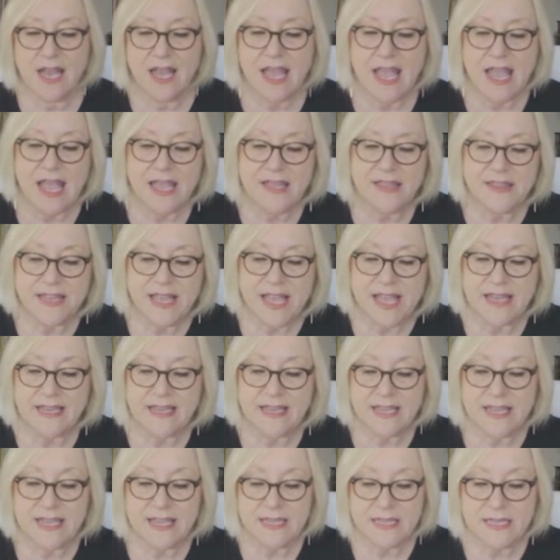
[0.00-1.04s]
and
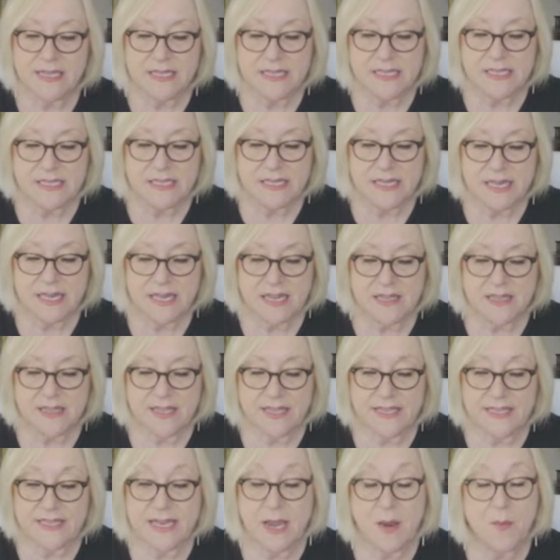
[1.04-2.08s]
that is
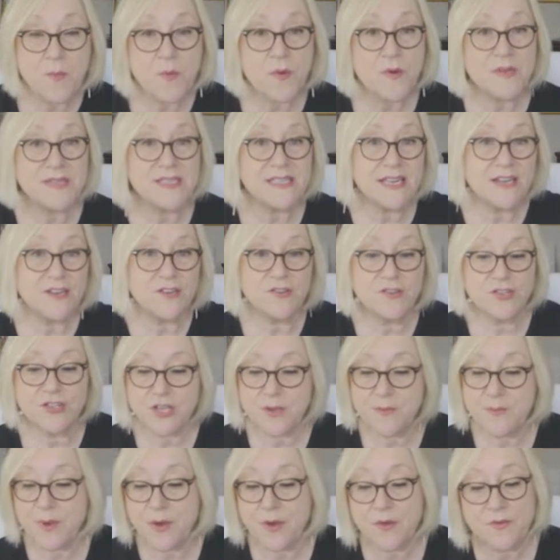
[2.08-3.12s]
the Temperance energy.
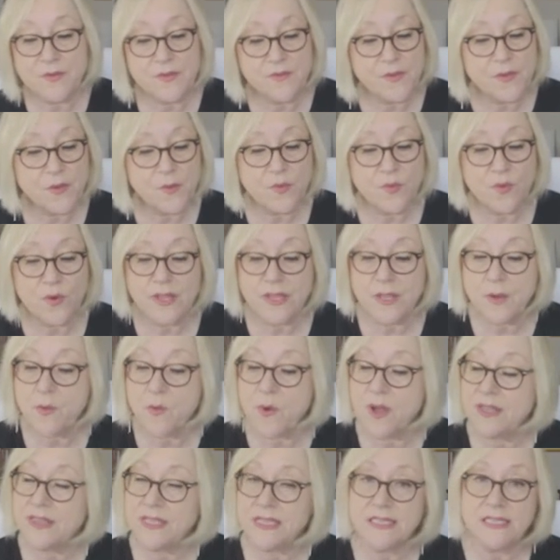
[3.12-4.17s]
Both of you really
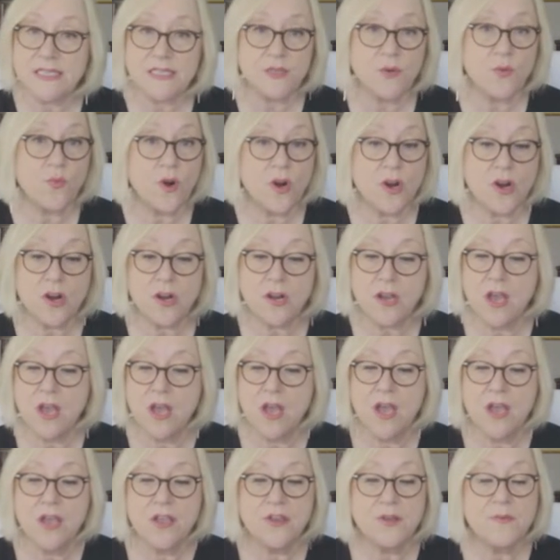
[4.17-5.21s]
want this to work.
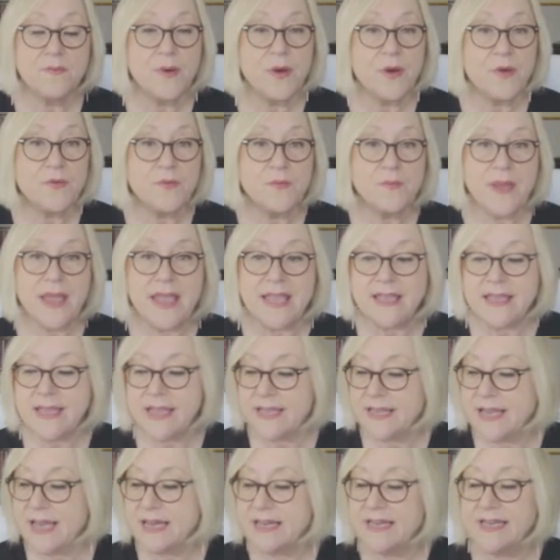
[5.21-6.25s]
You're both
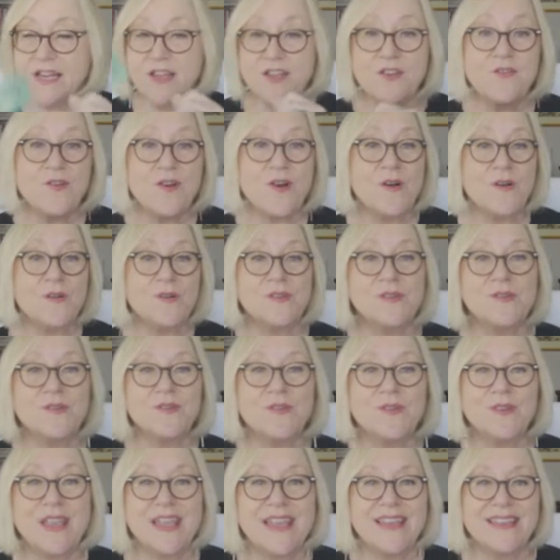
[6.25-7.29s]
banking on it. You're also
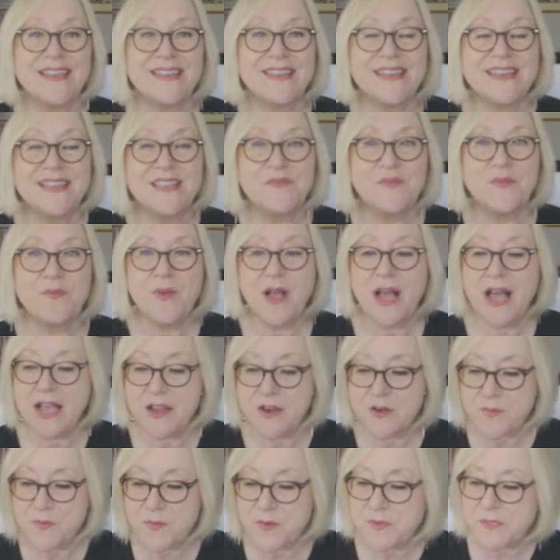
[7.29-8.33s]
looking at things from a
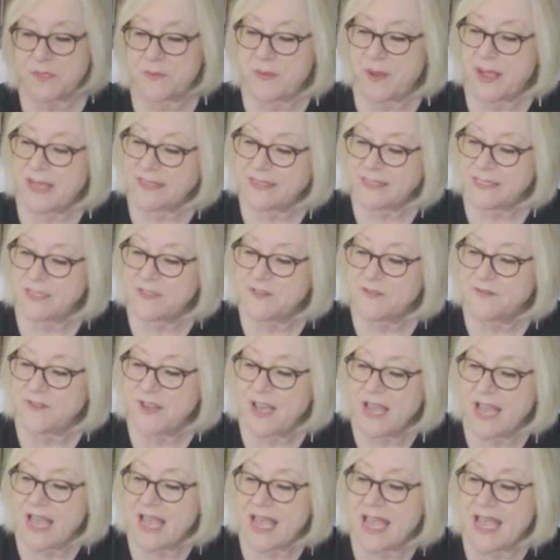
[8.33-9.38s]
higher perspective,
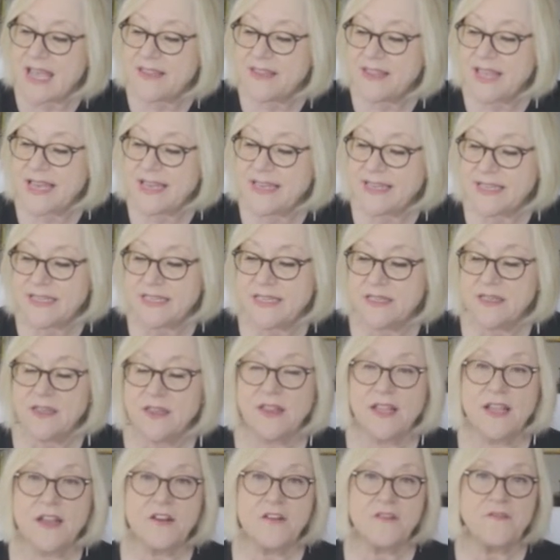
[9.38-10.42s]
and that is a
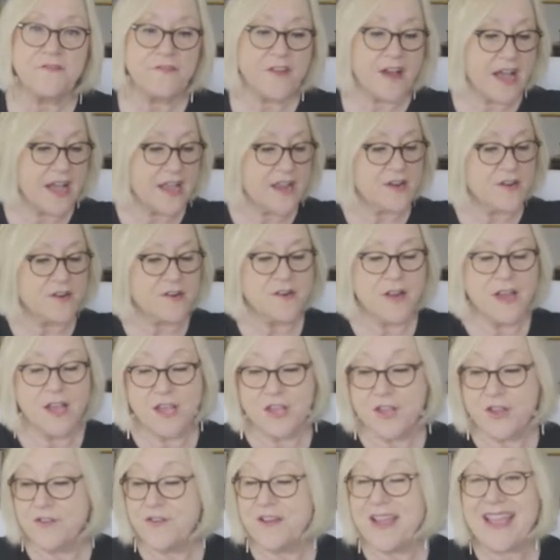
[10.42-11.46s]
clarifier.
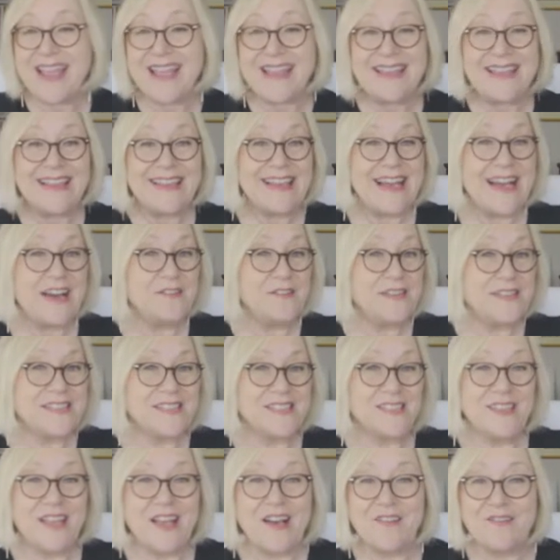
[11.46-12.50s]
You're hanging out as
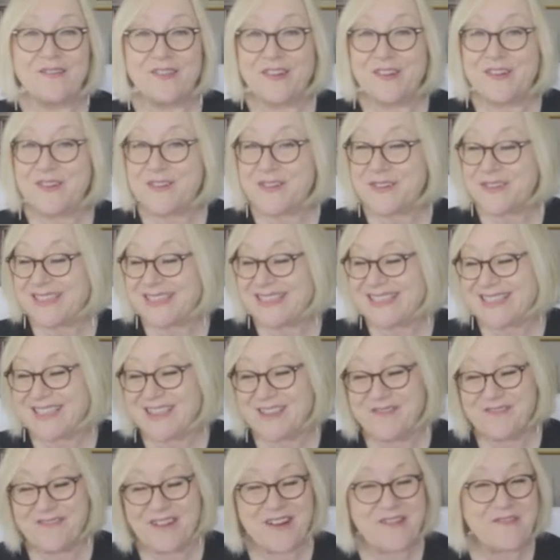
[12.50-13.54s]
lovers.
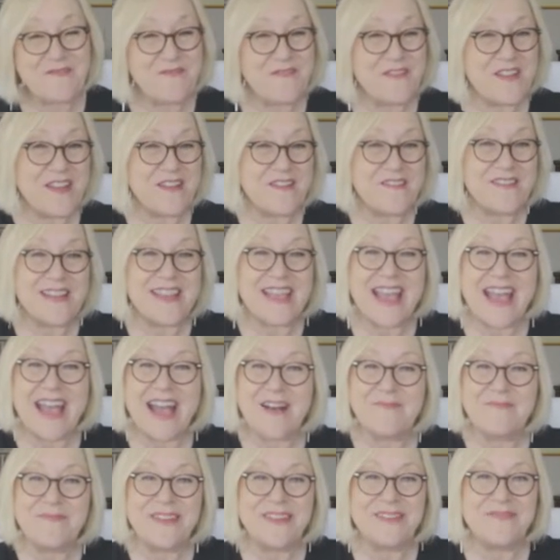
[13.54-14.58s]
You are very
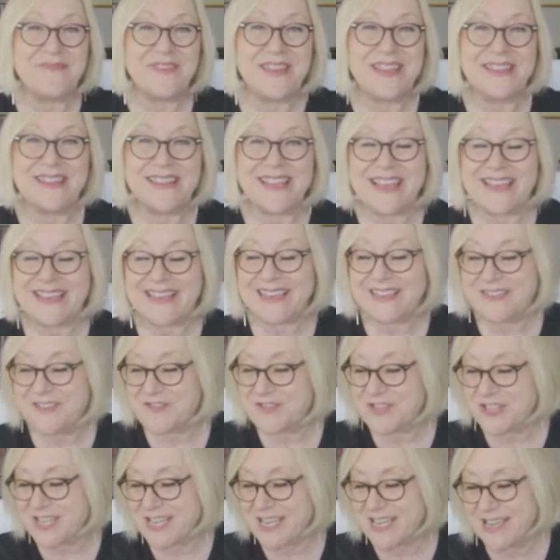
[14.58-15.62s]
happy to be in that
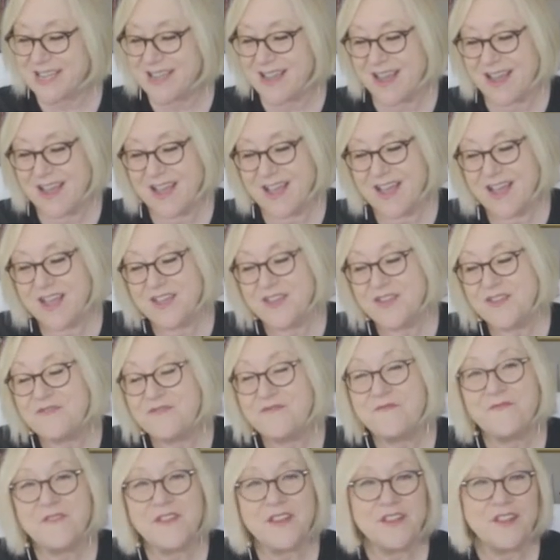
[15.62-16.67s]
energy. You
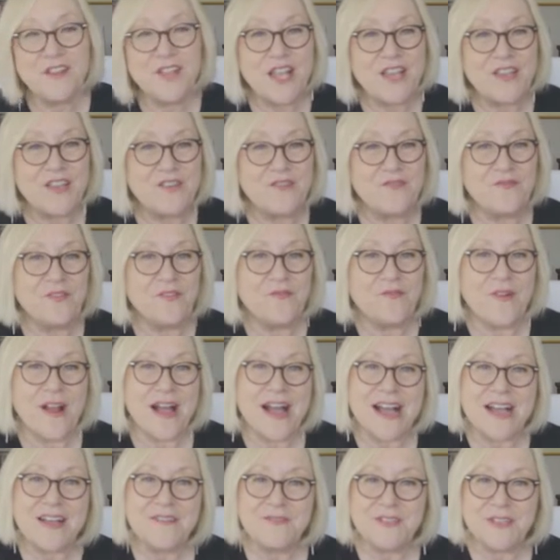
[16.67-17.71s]
feel like you've
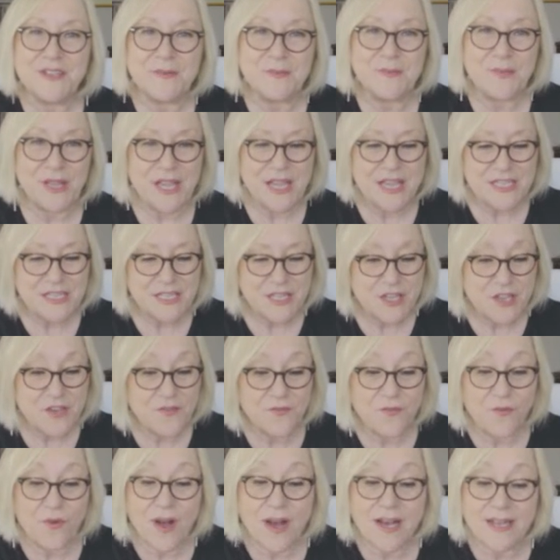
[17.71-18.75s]
arrived at a place that
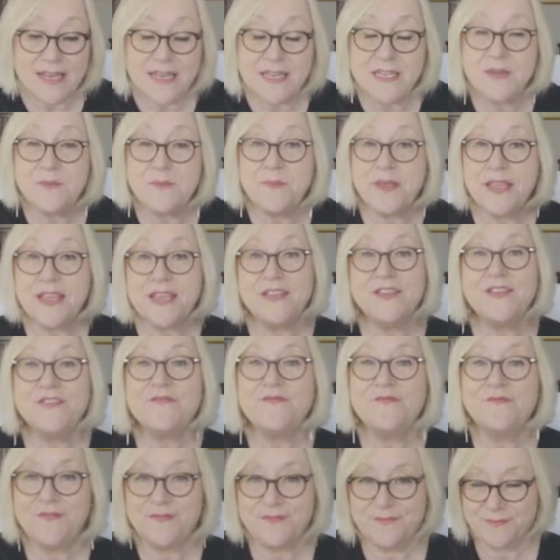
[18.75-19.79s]
you've wanted to be,
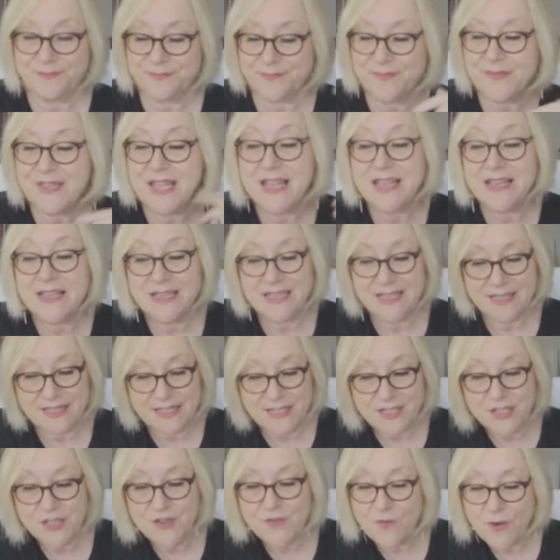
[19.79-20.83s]

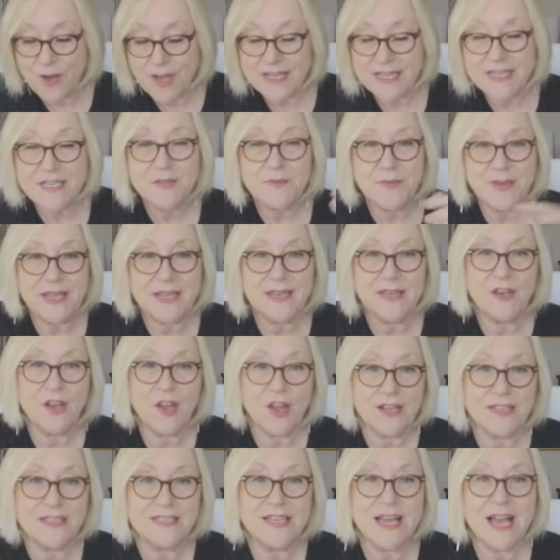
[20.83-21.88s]
that you've wanted to be at a
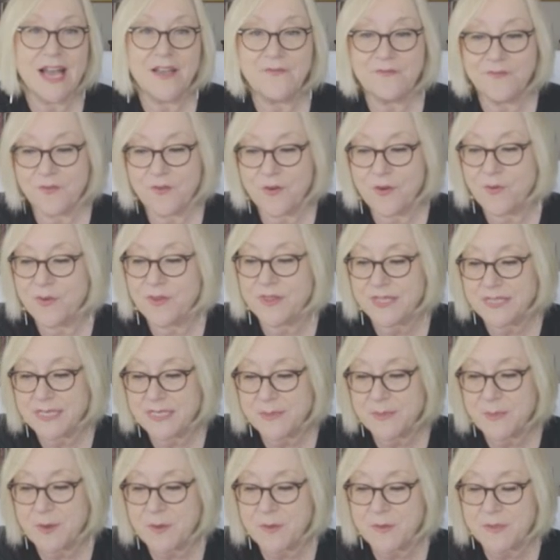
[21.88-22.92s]
long time for with this
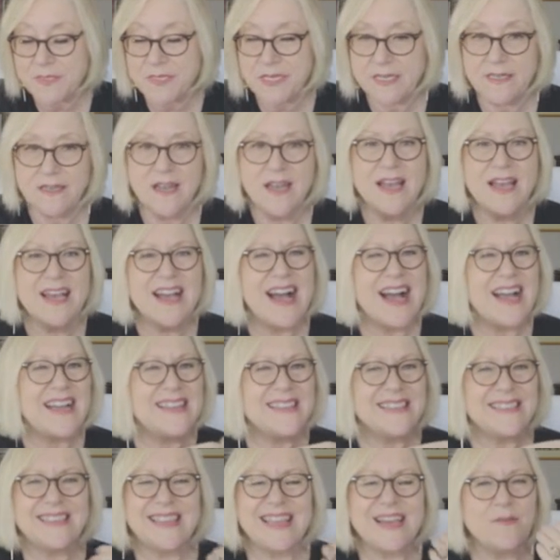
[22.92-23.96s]
person.
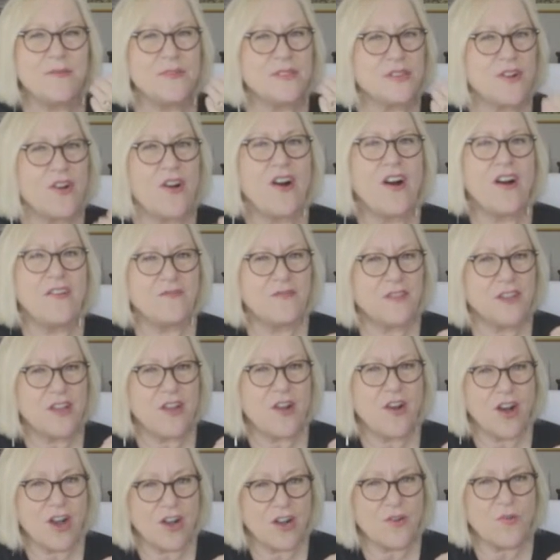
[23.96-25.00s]
That was awfully
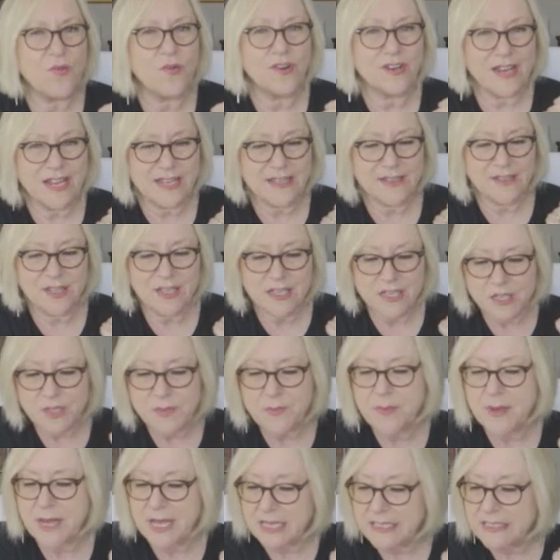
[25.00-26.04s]
awkward English,
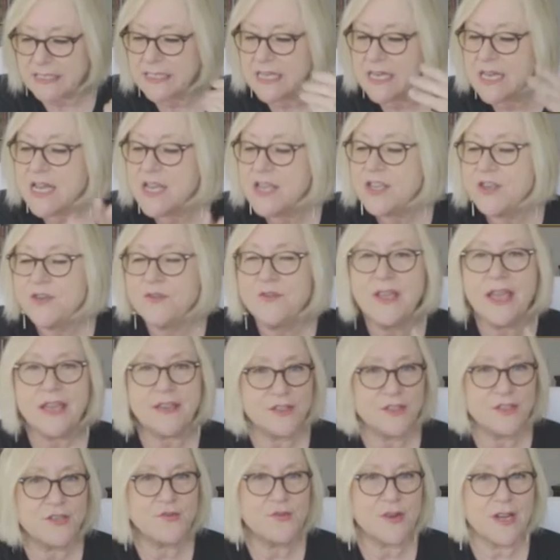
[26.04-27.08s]
but you get
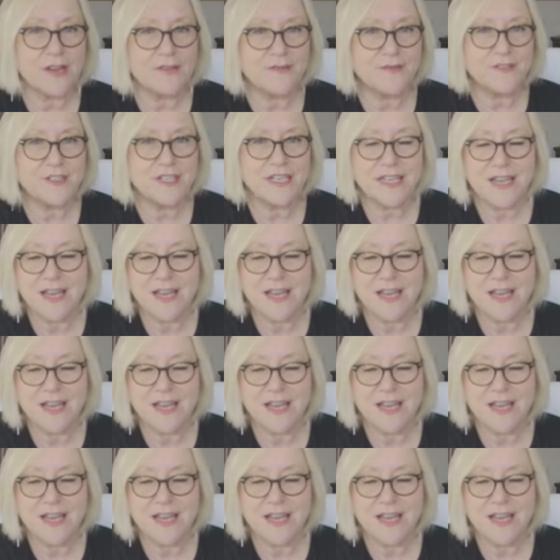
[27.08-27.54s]
the drift.